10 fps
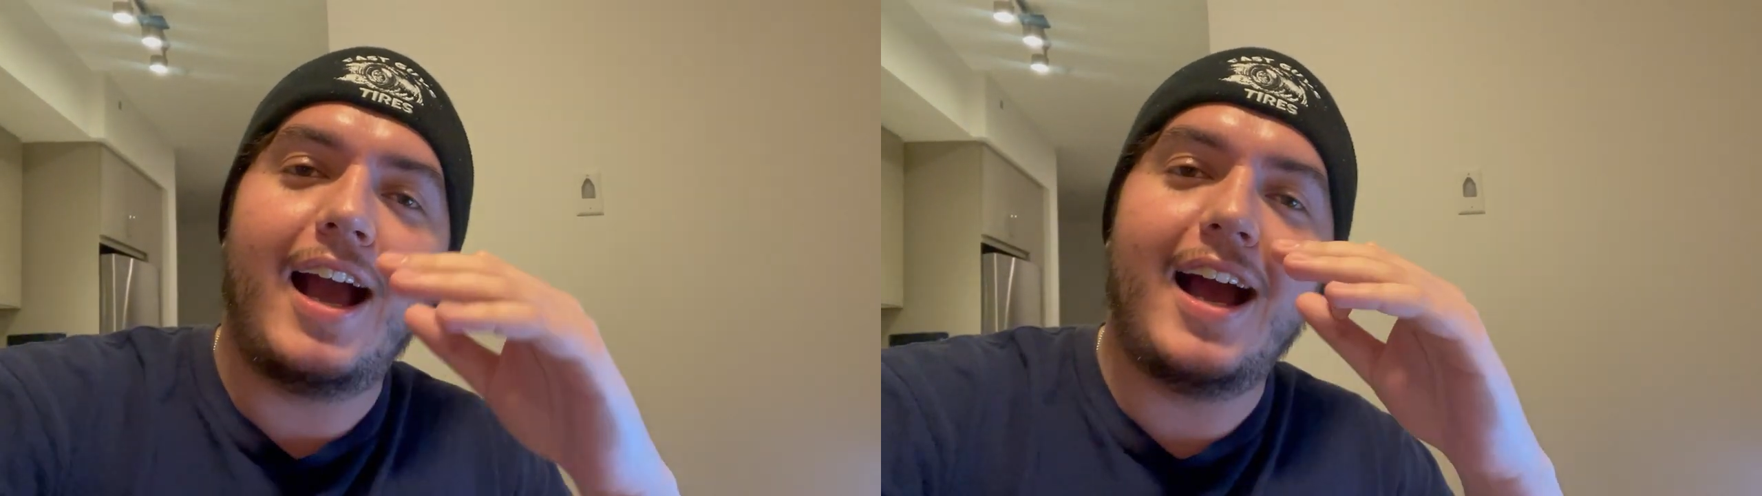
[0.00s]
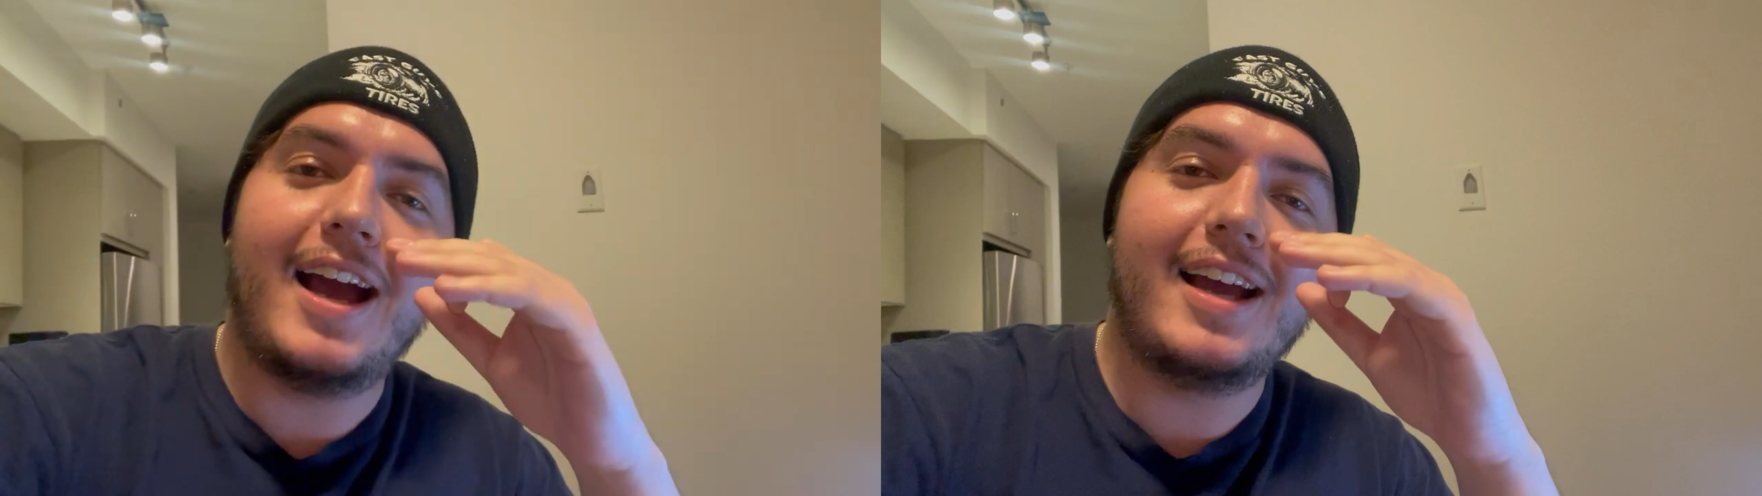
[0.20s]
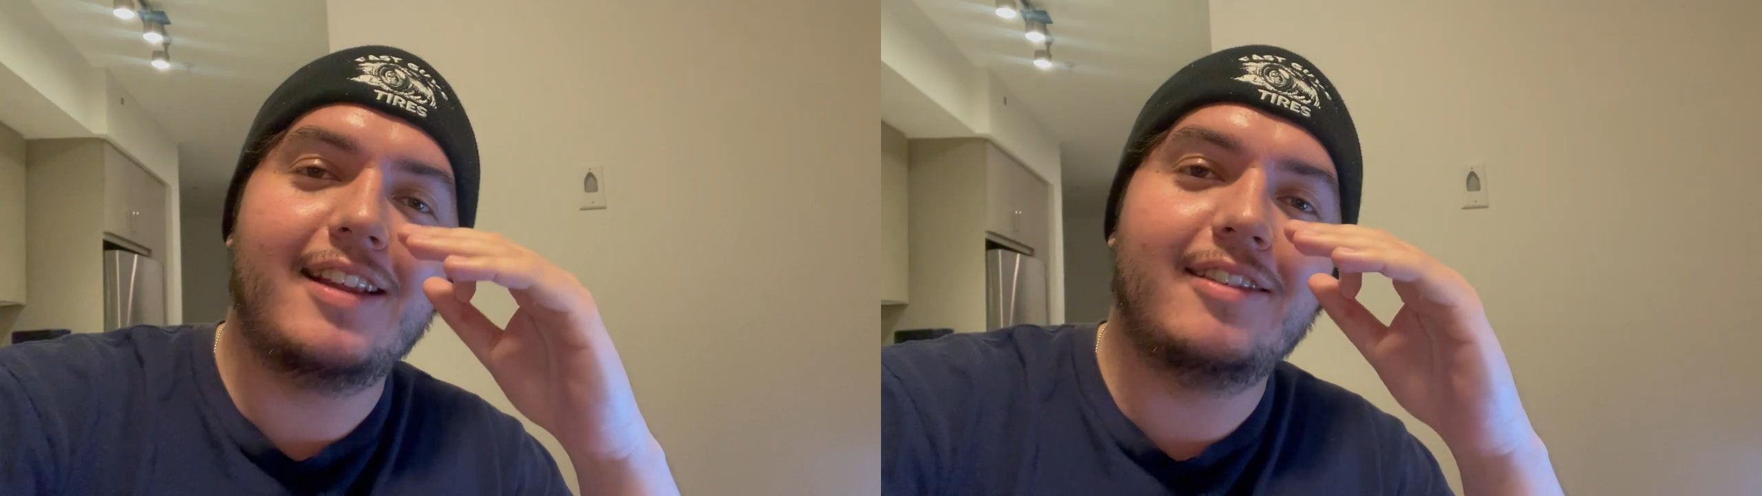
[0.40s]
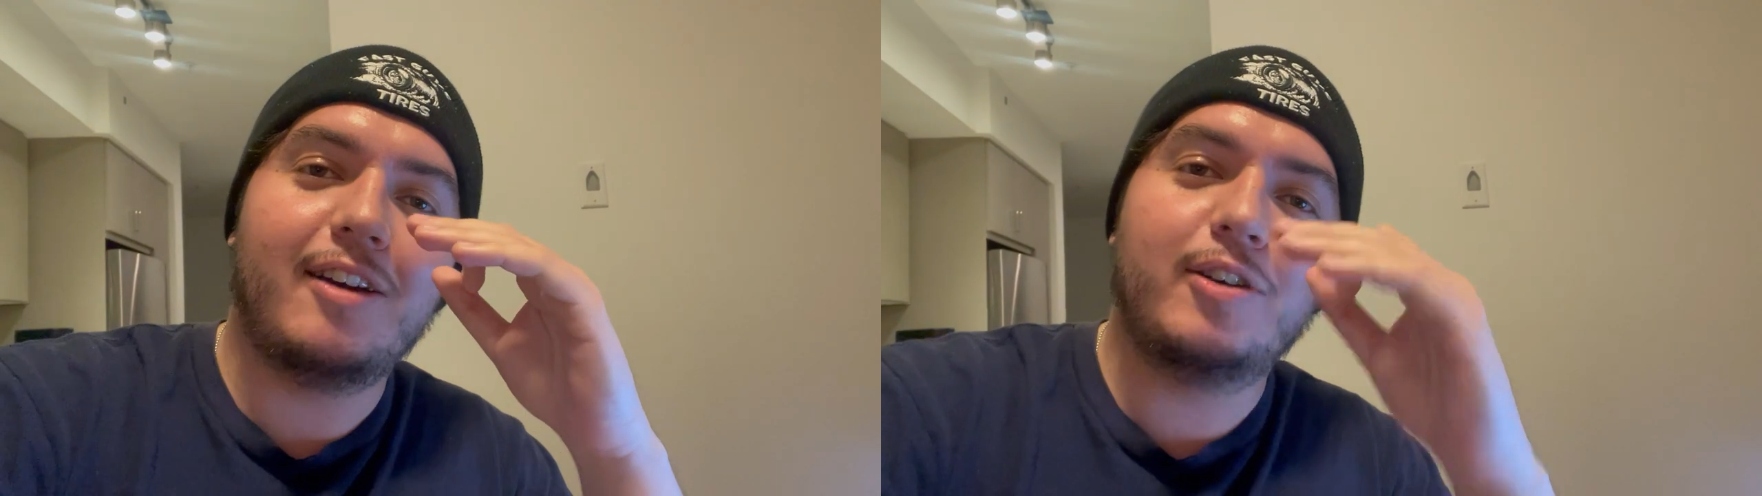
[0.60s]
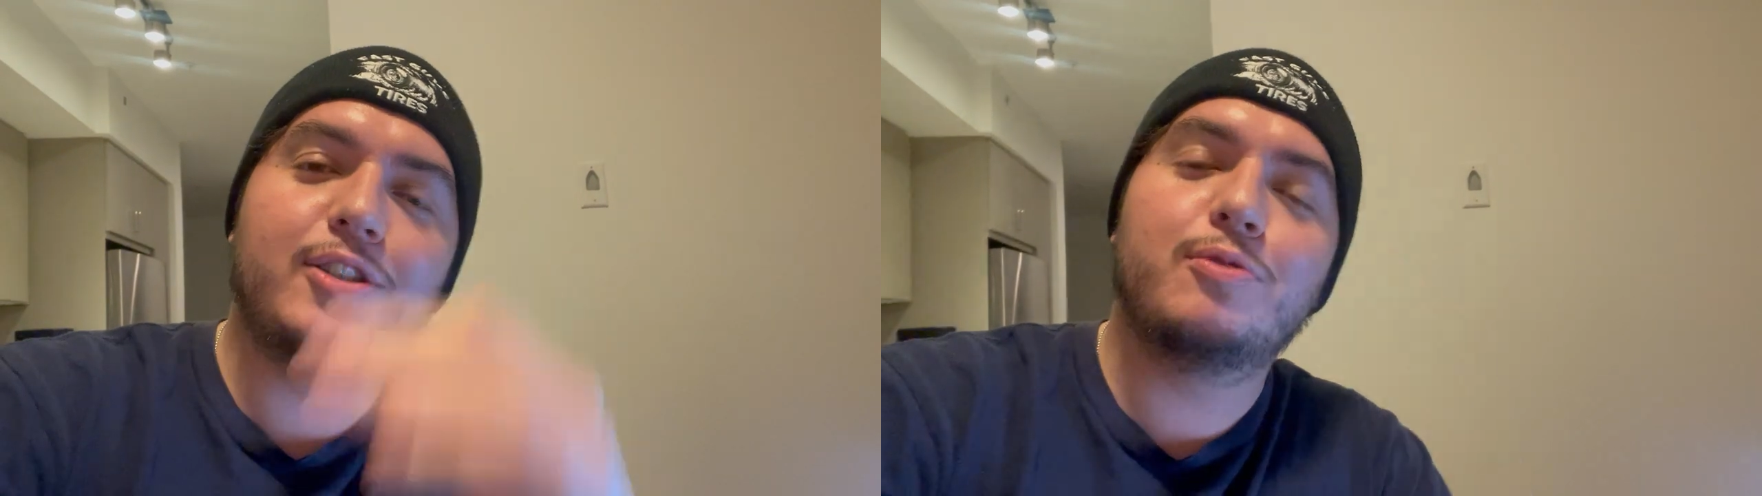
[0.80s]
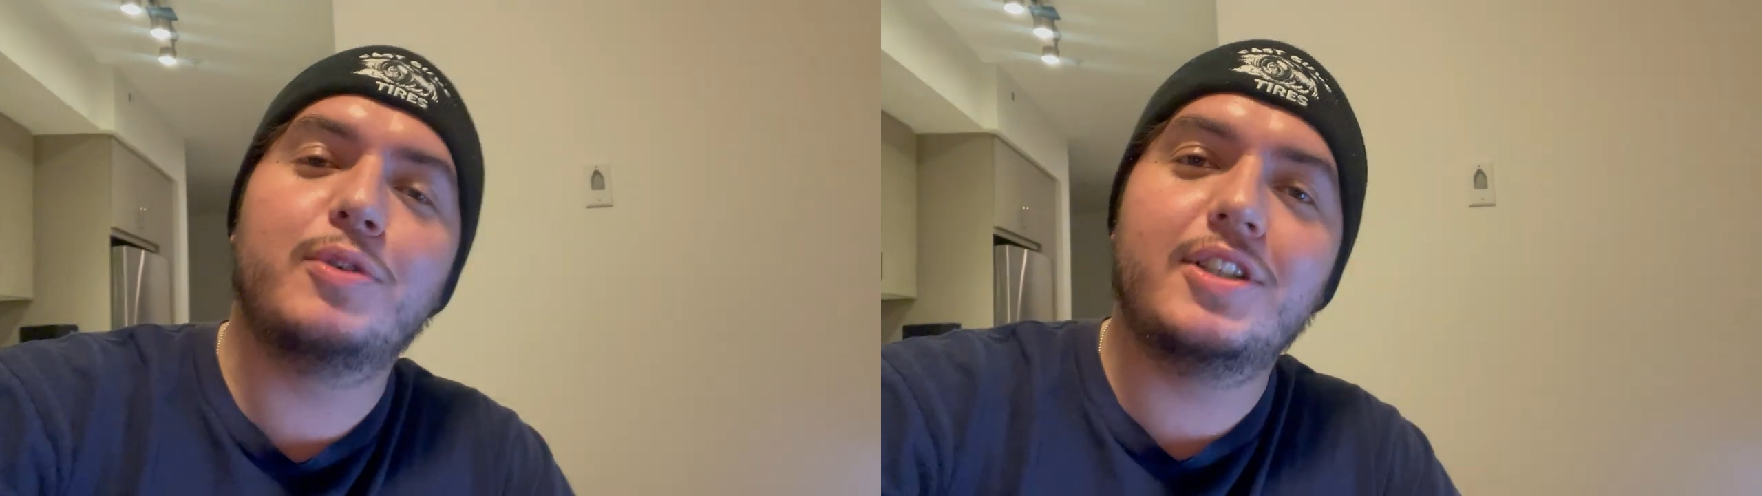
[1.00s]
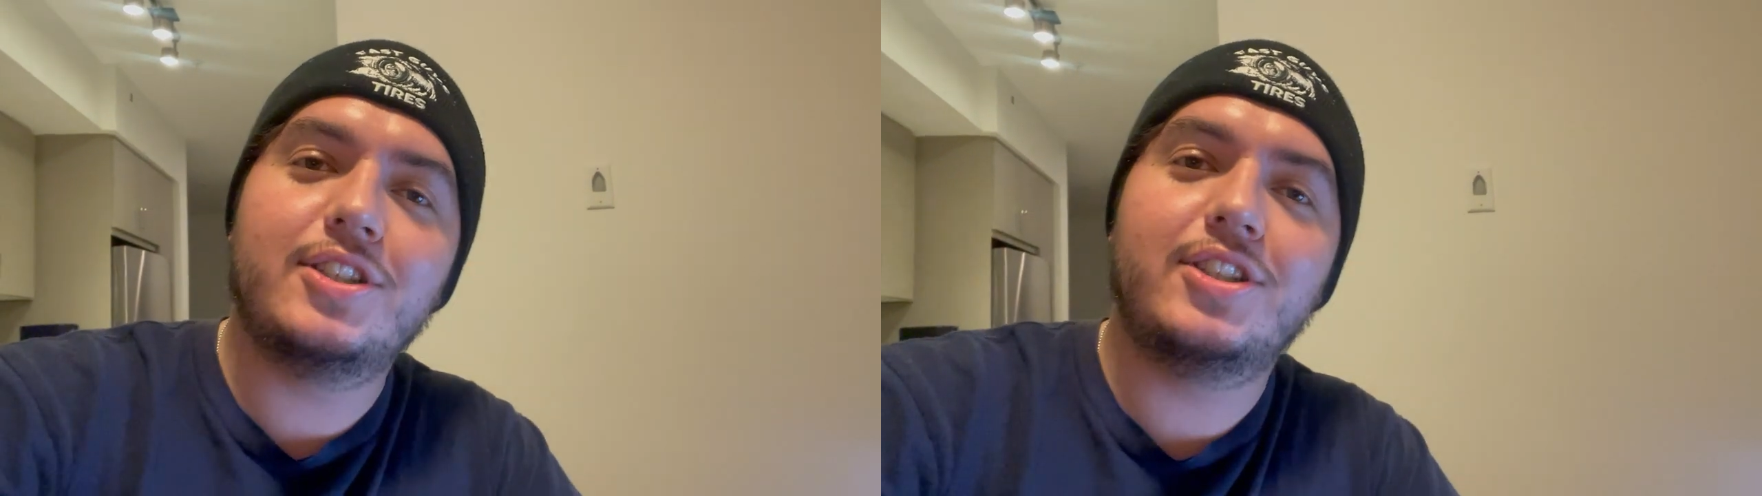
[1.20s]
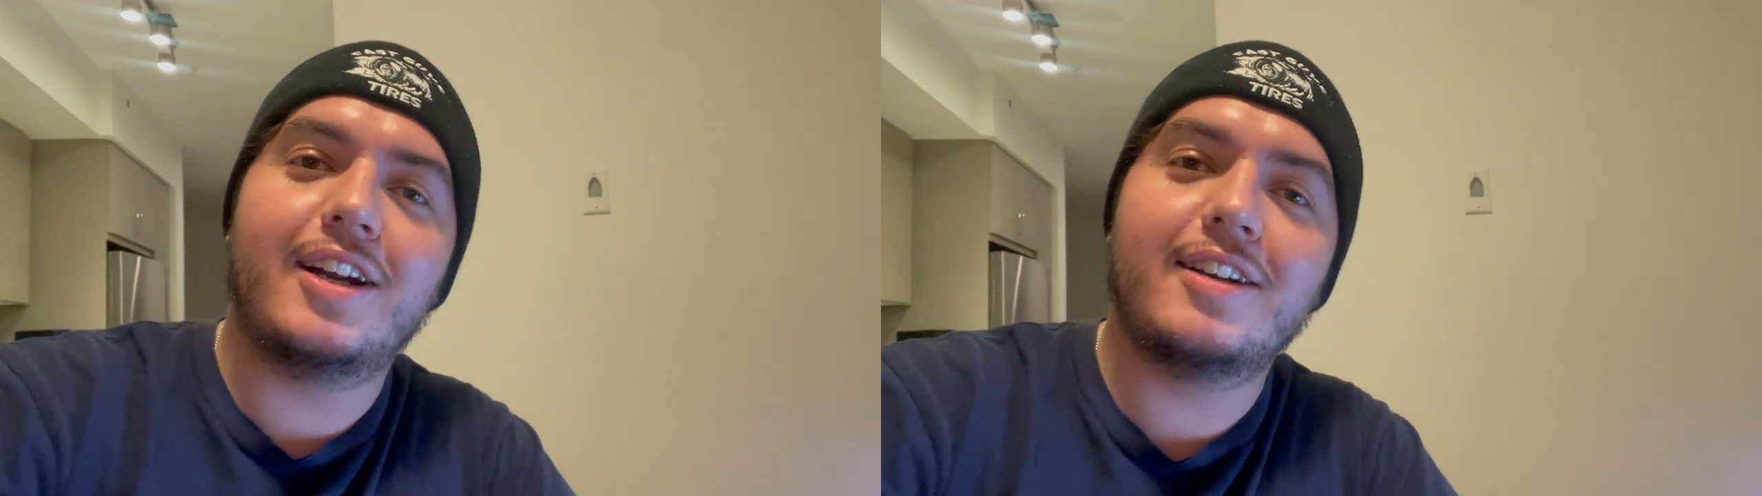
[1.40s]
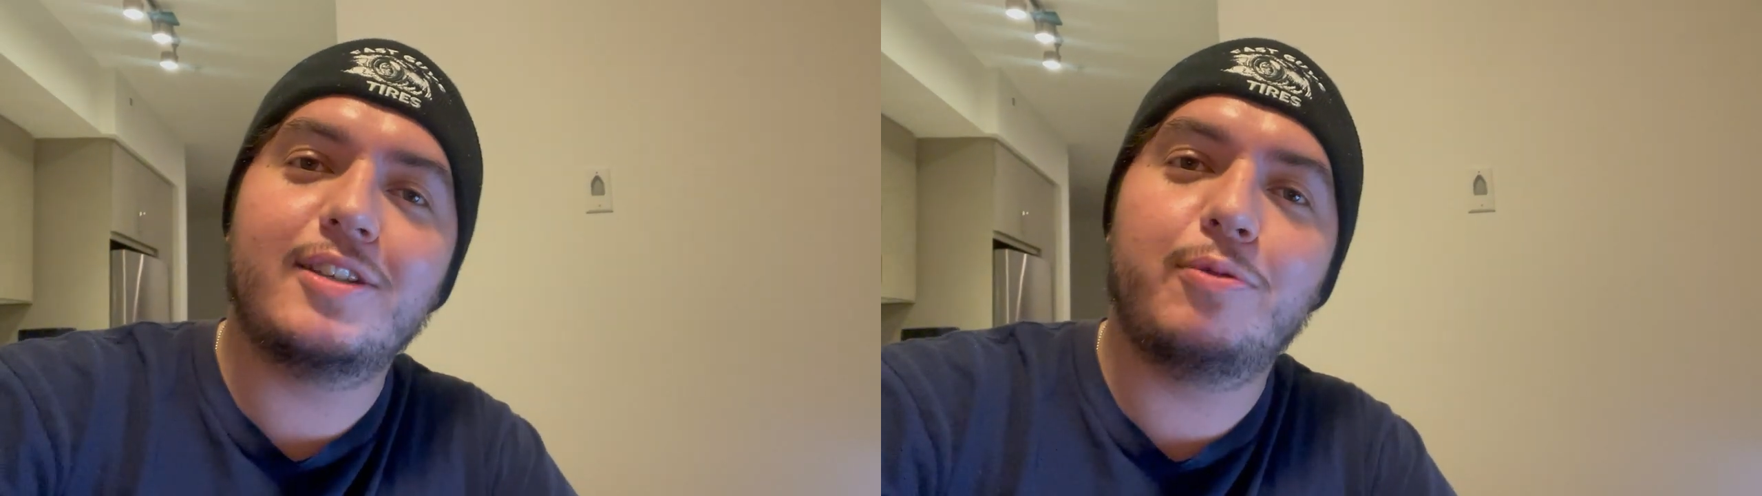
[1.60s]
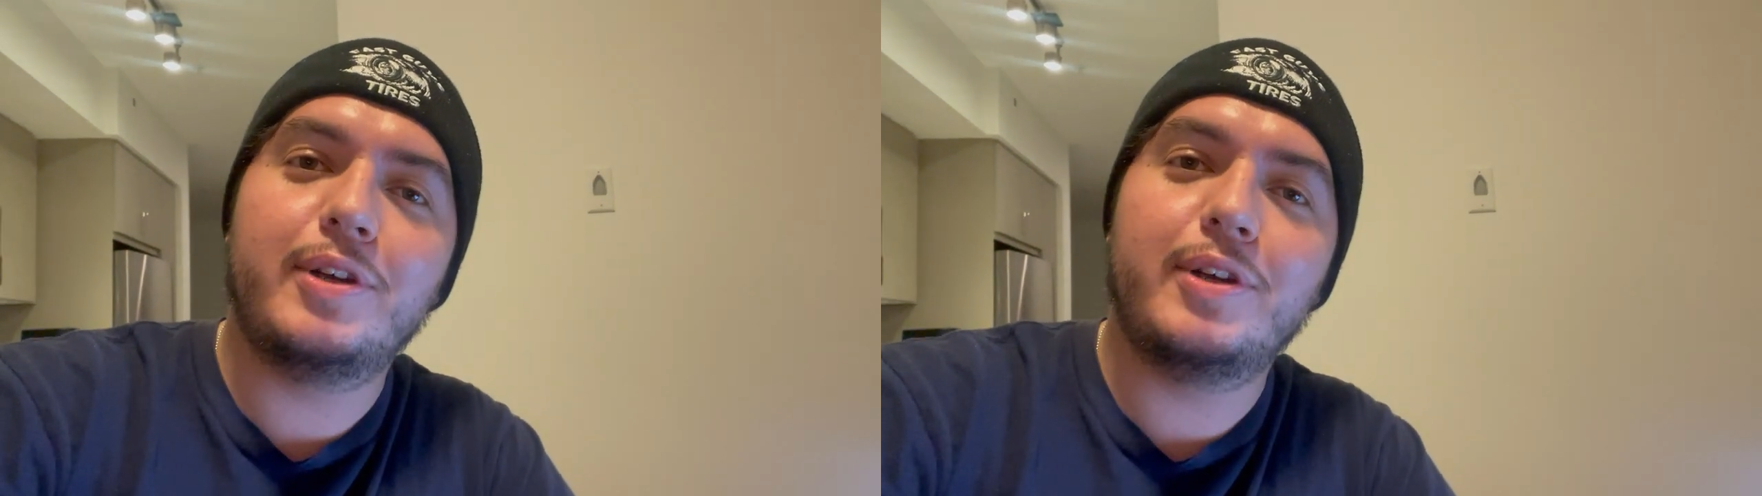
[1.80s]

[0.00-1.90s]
And I just wanted to share this